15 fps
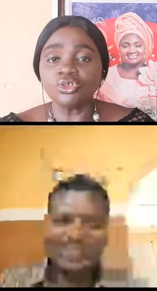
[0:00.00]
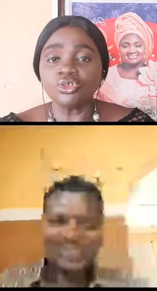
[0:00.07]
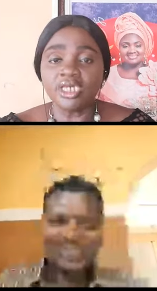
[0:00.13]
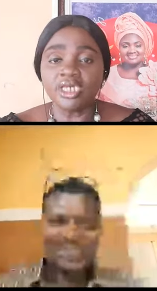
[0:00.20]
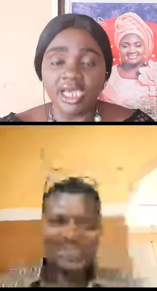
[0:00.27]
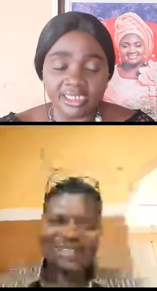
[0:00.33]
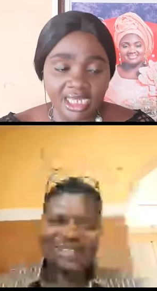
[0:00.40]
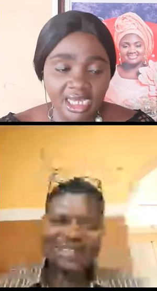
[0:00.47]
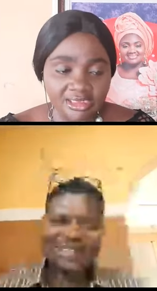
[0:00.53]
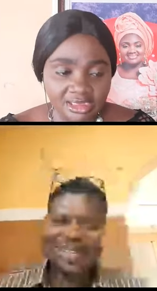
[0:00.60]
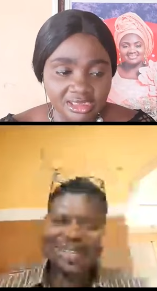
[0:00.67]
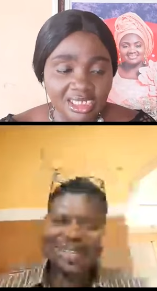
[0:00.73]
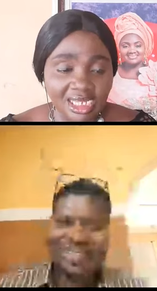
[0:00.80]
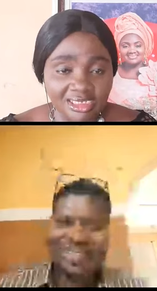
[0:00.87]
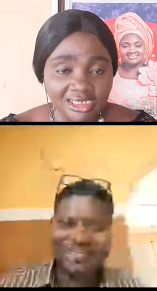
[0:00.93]
Speaker 1: to hear
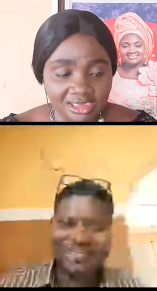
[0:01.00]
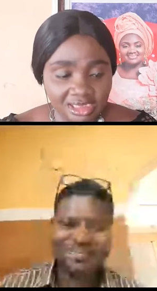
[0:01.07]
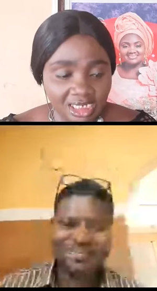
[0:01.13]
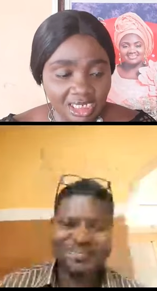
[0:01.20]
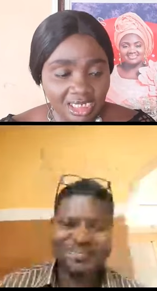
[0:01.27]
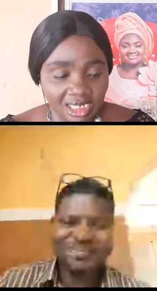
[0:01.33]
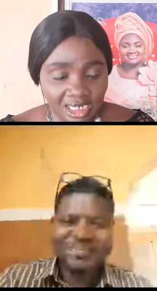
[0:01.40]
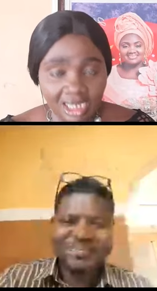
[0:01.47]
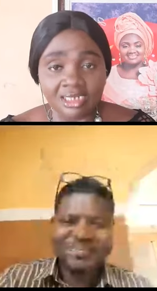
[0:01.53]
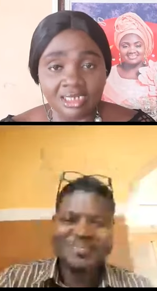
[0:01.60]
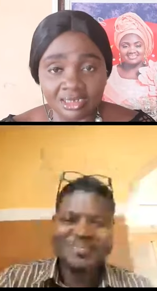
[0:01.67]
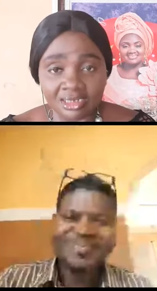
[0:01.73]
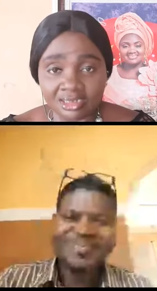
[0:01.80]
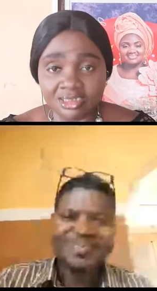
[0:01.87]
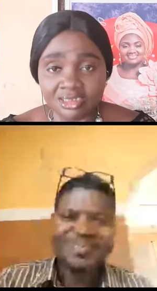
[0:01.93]
that that at
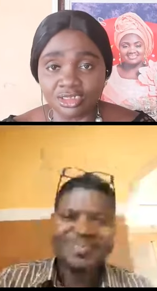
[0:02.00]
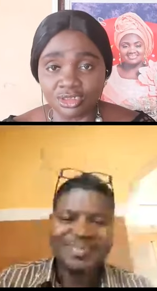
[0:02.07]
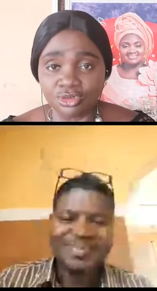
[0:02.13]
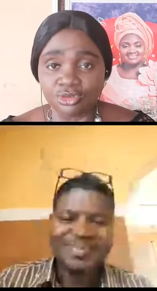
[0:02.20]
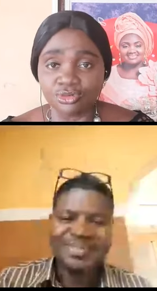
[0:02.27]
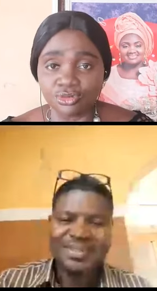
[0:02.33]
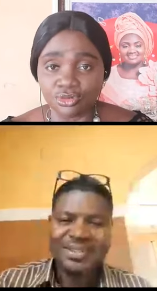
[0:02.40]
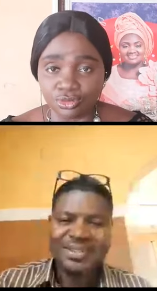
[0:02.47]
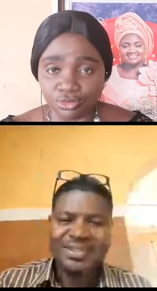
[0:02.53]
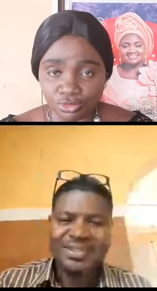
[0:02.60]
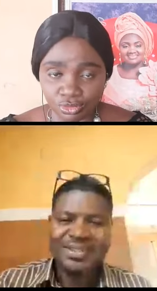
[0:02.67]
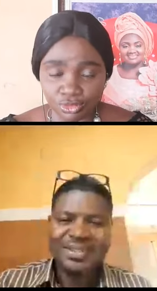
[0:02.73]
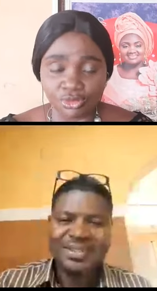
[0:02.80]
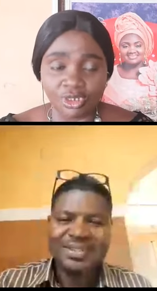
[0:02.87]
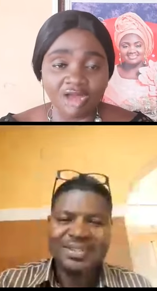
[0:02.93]
least you you
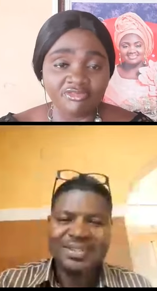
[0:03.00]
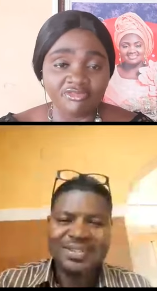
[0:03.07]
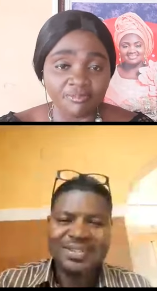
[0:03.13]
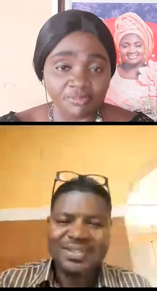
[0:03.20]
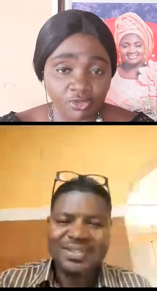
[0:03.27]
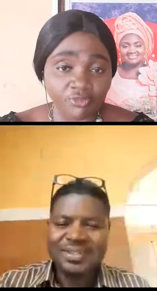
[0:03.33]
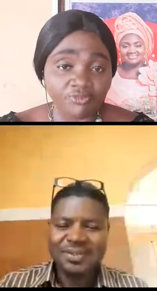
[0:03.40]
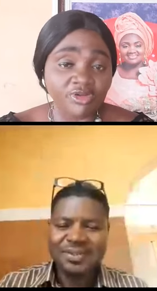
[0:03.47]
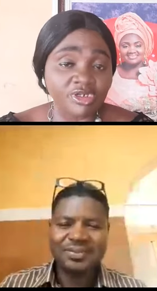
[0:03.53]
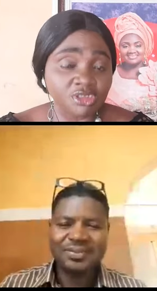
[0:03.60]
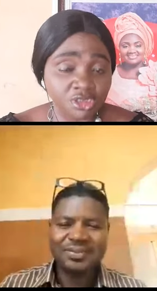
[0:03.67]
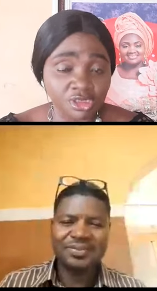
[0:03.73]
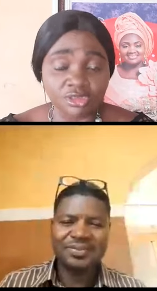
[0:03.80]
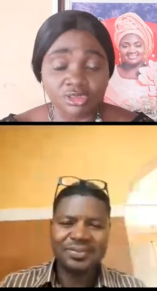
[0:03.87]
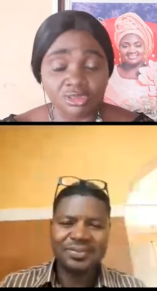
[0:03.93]
you have a
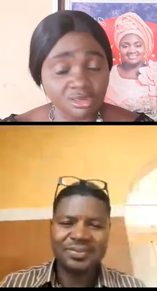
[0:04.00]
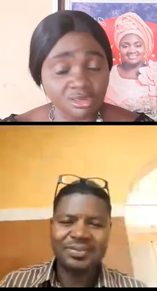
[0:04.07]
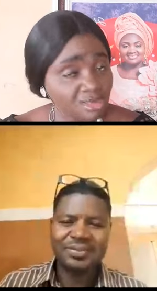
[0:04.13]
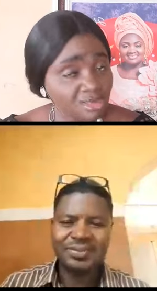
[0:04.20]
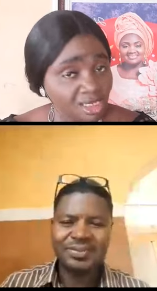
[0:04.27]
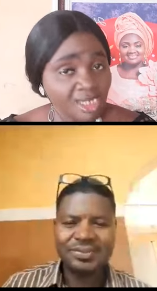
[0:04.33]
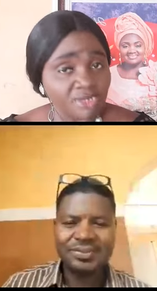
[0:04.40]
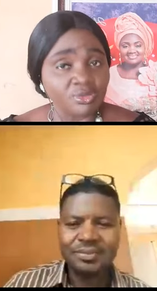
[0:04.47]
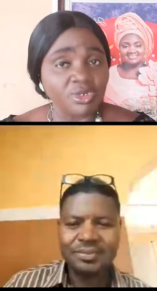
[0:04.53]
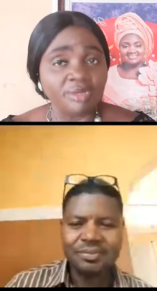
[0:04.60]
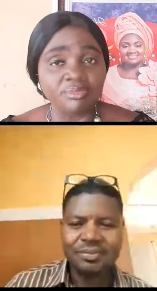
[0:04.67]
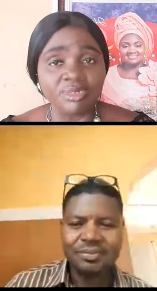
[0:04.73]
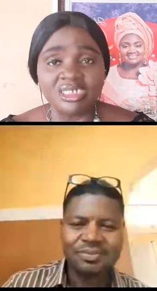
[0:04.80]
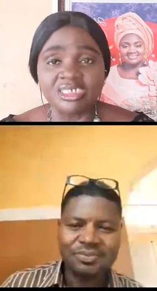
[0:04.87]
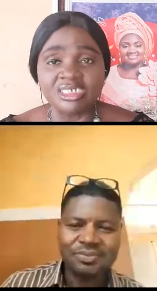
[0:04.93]
profession and you're
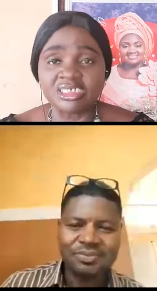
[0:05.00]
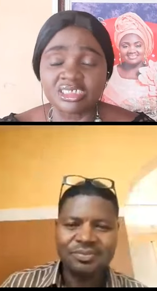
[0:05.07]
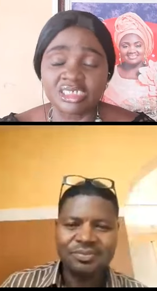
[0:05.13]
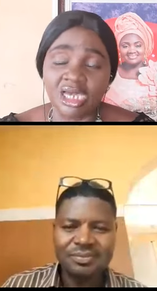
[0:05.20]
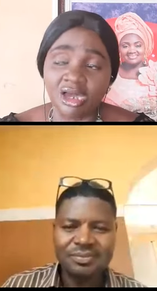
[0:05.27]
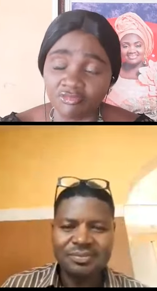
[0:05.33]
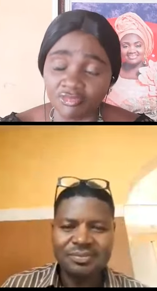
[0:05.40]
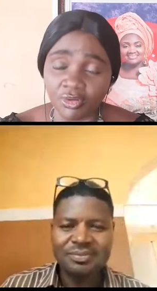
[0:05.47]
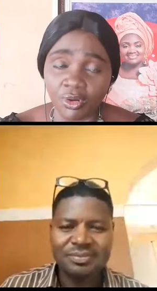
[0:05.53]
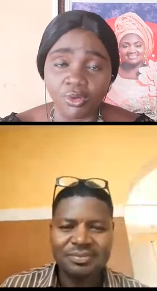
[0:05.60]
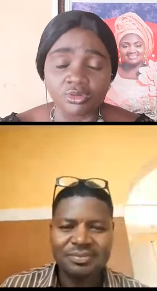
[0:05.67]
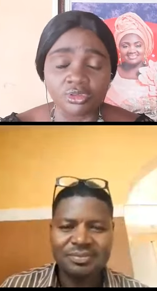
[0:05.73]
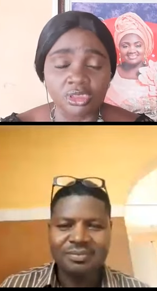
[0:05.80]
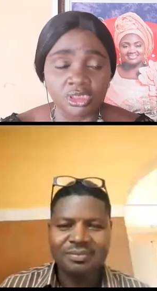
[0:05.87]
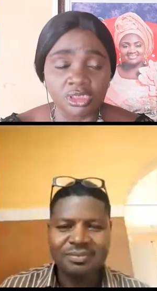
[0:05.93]
a minister of
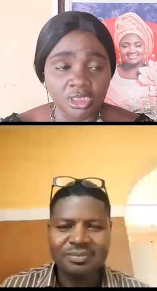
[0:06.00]
God.